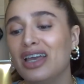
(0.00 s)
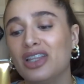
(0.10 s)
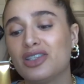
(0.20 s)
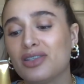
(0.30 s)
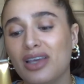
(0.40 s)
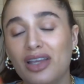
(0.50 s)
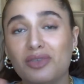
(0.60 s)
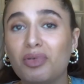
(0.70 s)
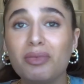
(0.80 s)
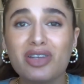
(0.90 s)

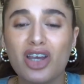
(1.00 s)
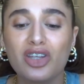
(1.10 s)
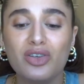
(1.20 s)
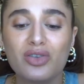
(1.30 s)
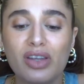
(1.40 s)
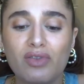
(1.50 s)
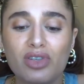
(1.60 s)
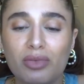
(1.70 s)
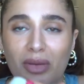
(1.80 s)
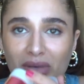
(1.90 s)
It's pretty much unused. I've
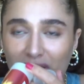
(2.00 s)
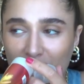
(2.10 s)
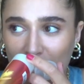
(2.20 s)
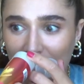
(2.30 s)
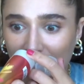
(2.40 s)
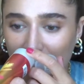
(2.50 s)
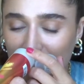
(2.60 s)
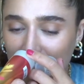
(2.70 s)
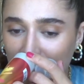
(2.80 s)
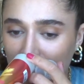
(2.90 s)
used it maybe 2
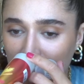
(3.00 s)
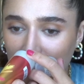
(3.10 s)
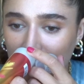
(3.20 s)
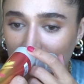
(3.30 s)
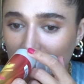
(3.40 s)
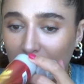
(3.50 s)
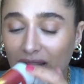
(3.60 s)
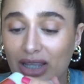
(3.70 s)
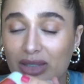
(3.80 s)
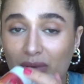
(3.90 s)
times,
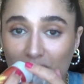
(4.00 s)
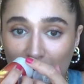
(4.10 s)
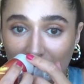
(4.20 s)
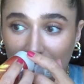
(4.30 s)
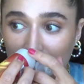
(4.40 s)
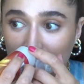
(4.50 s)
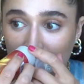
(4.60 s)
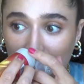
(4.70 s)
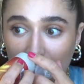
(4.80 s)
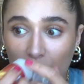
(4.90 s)
but it smells really
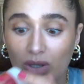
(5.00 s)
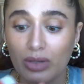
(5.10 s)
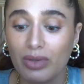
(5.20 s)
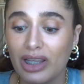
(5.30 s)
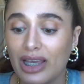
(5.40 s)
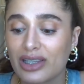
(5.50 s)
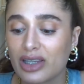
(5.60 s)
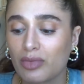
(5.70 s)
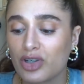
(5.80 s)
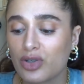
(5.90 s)
like
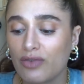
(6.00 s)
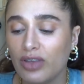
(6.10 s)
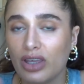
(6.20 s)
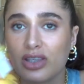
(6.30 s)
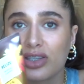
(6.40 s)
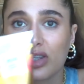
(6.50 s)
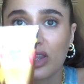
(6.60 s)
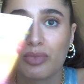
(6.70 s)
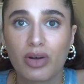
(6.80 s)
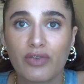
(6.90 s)
summer, so I feel like this is
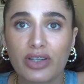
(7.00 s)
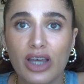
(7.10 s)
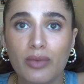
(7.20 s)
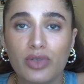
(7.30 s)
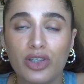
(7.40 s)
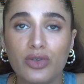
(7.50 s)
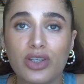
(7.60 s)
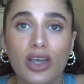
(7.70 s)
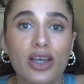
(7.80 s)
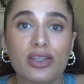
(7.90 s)
like the perfect time to
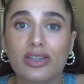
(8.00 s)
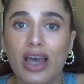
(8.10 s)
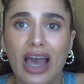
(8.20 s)
use it because